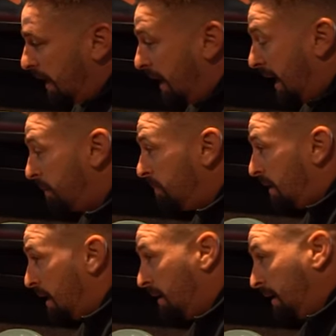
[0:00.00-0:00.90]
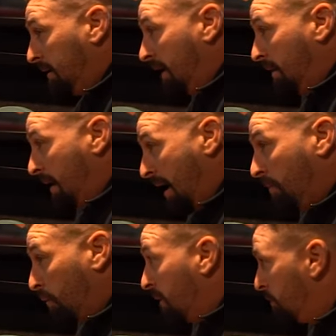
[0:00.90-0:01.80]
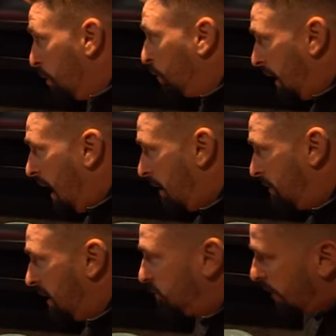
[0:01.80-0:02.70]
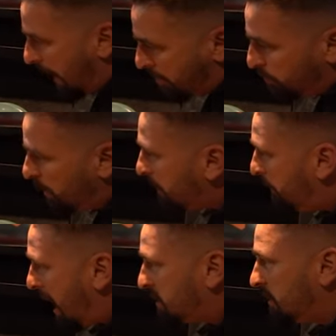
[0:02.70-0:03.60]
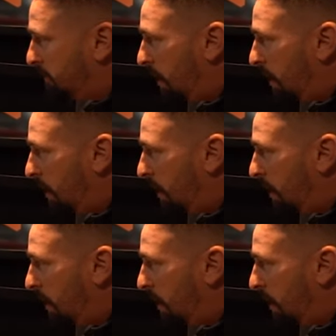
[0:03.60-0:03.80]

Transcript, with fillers: I'm in, in, I'm a rib boat guy, right? So yeah. I'm really passionate yeah.